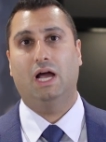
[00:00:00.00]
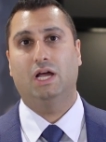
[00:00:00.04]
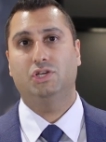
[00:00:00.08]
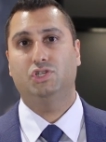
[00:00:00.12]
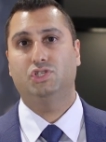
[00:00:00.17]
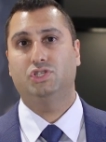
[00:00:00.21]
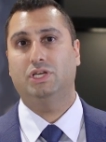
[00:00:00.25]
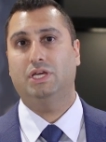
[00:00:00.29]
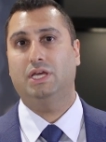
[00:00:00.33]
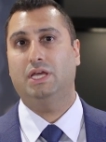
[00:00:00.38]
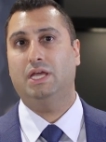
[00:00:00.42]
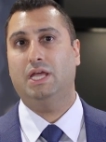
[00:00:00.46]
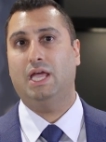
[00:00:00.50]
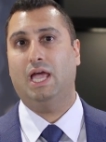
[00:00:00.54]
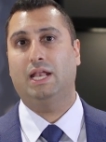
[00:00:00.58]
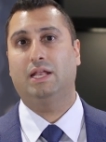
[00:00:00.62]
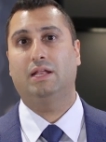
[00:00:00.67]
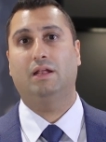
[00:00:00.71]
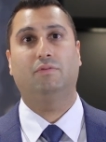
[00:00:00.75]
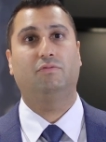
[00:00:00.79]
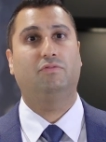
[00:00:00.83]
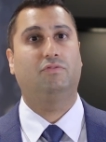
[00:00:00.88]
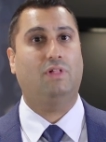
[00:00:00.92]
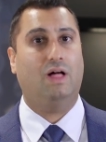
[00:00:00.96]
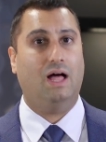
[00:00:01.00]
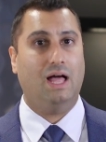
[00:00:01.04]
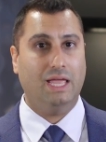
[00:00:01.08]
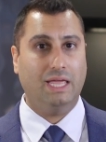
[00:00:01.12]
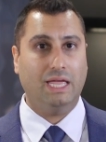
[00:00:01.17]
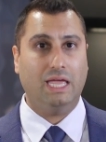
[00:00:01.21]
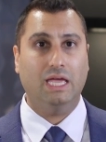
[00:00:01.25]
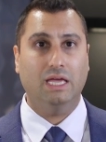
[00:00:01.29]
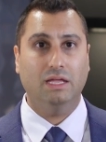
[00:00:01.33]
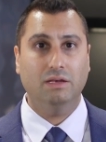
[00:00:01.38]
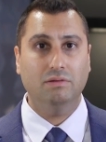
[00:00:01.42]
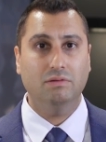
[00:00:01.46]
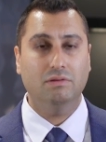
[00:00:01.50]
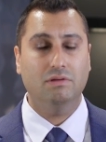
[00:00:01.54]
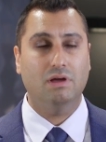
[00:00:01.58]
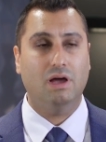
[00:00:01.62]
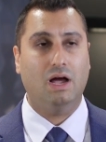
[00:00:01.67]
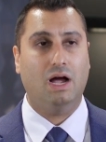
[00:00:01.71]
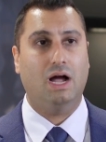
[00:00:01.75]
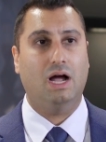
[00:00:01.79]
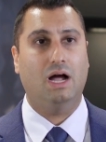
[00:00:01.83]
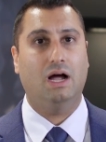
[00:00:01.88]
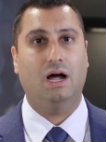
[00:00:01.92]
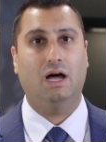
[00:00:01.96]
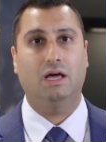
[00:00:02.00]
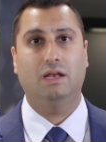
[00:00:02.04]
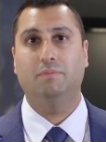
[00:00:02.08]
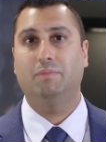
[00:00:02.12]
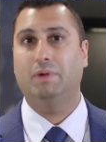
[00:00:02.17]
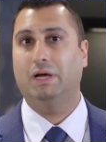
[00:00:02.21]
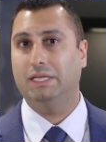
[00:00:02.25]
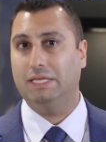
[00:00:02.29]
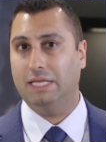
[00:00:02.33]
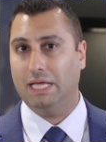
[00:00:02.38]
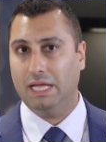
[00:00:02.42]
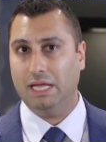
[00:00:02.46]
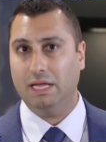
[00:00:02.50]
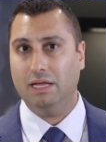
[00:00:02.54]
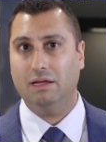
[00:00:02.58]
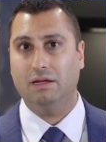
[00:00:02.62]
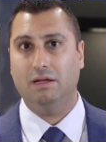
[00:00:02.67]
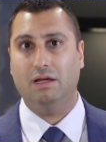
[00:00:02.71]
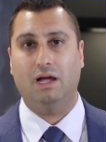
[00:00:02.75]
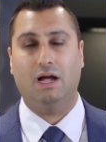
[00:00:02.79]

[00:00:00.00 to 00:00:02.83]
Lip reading: She ended up flying in on a Monday.